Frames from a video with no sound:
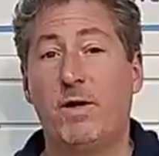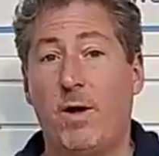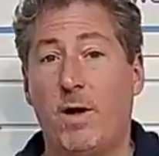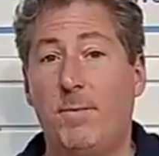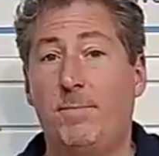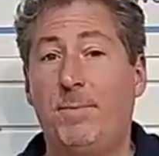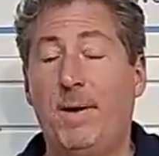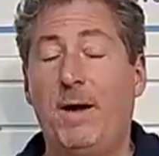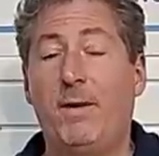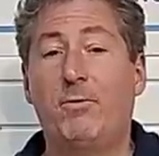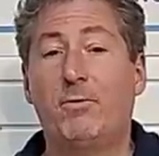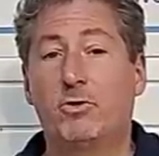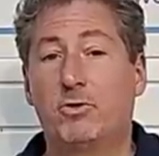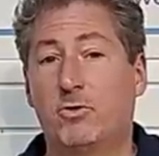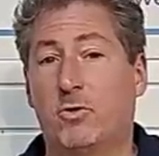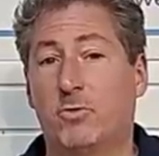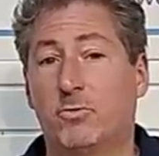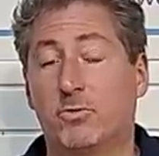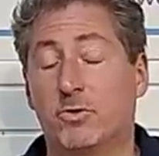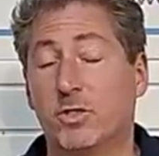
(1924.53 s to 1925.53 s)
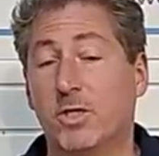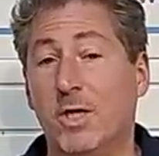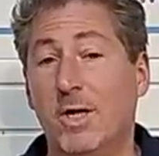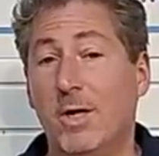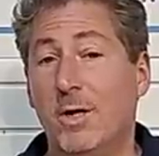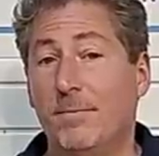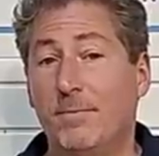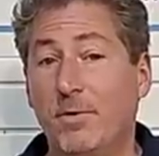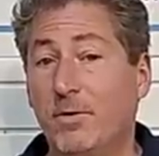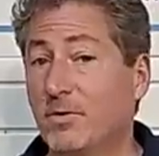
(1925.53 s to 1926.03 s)
high power chargers,
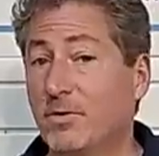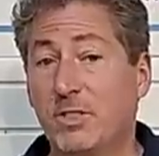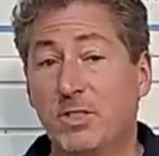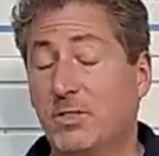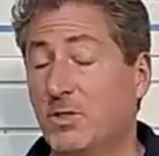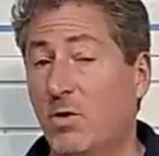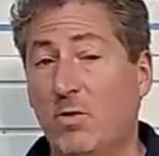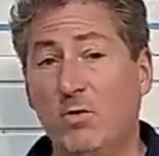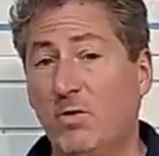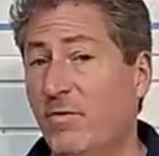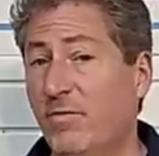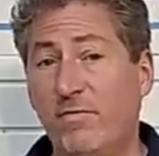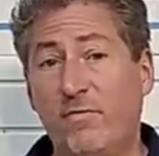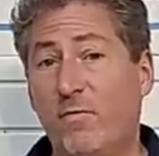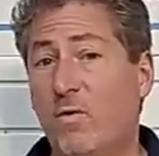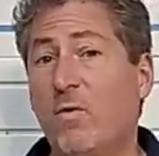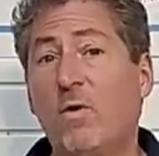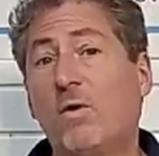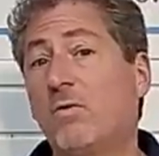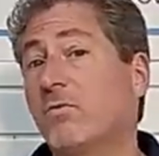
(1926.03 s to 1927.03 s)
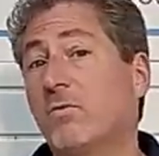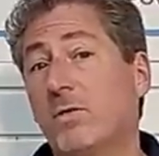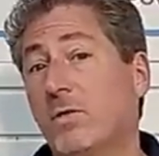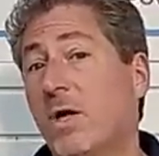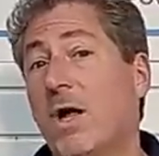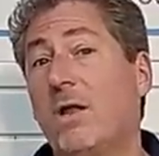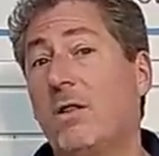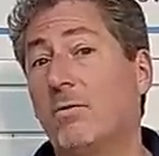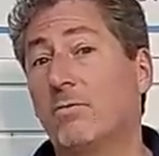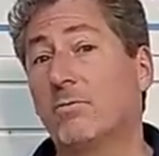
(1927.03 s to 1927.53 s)
because it's only
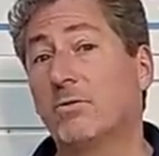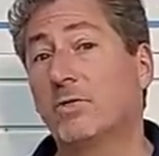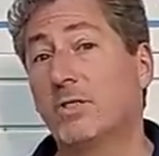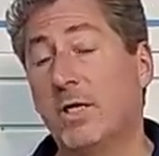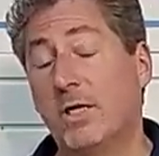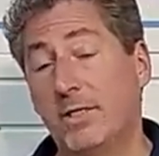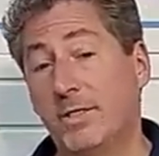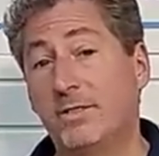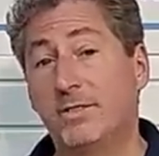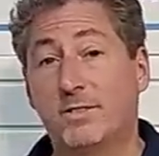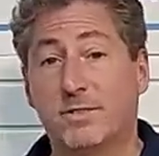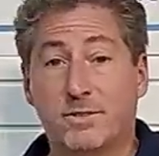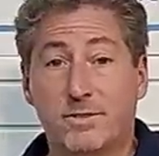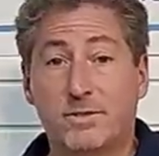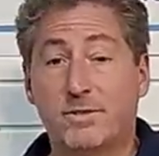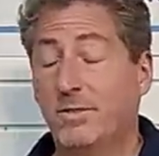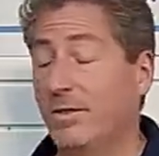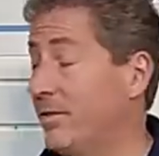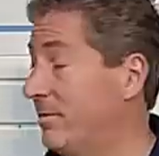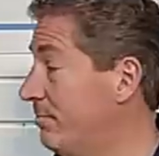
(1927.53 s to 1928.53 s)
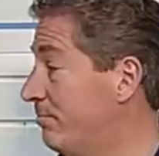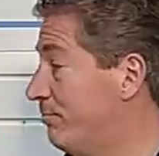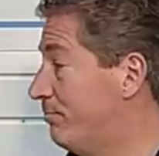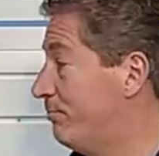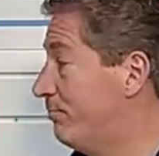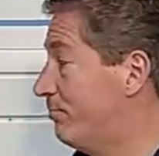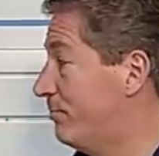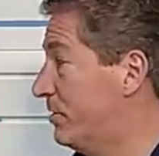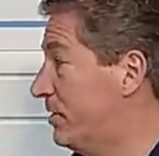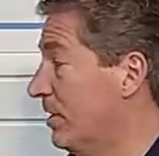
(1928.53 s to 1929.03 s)
$400 and it can
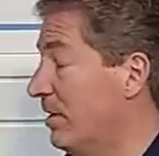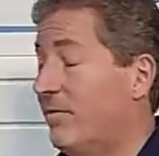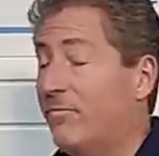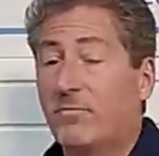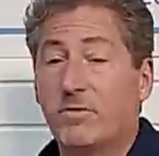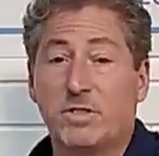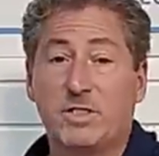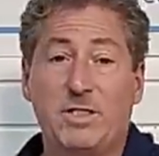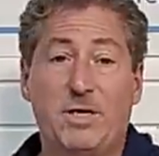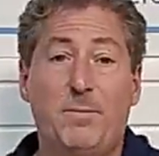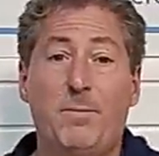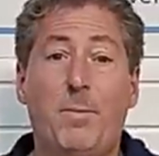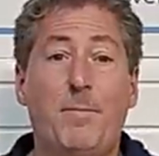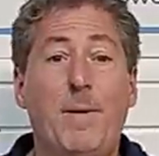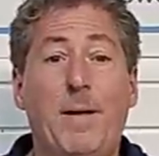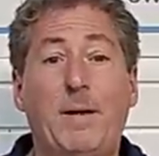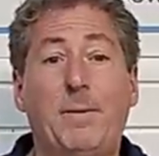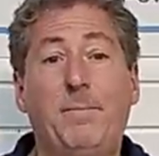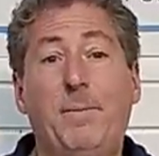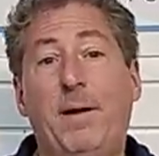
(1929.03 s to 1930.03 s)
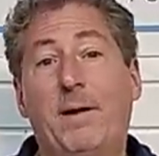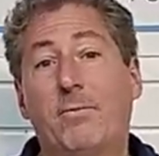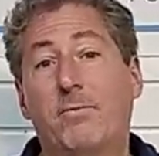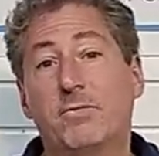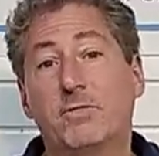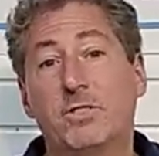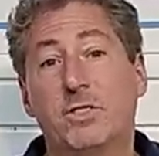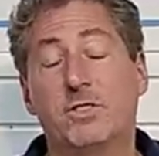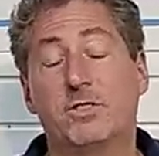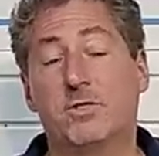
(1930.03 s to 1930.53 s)
deliver the same amount of
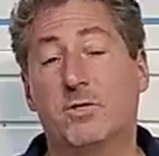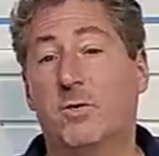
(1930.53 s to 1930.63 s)
power as this.